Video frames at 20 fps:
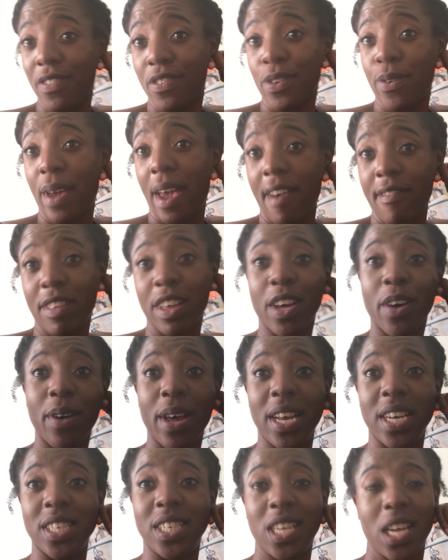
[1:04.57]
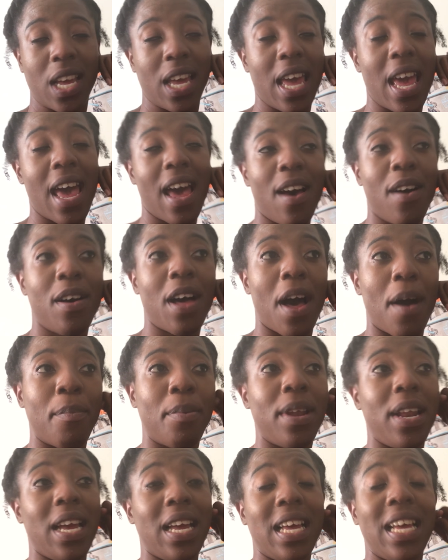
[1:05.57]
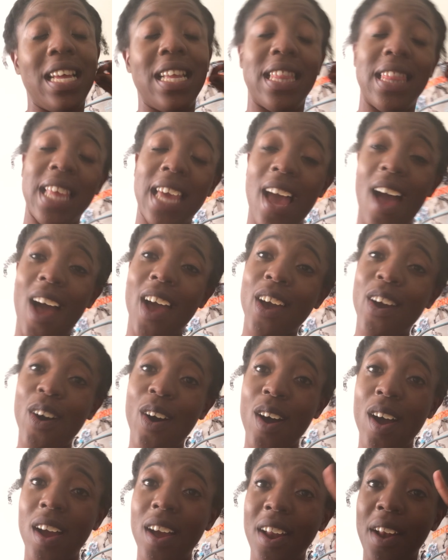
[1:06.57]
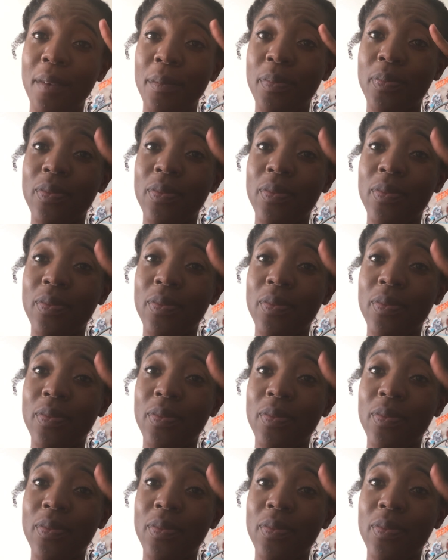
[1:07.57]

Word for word: If you haven't, go ahead and check it out. I'll put it in the iCard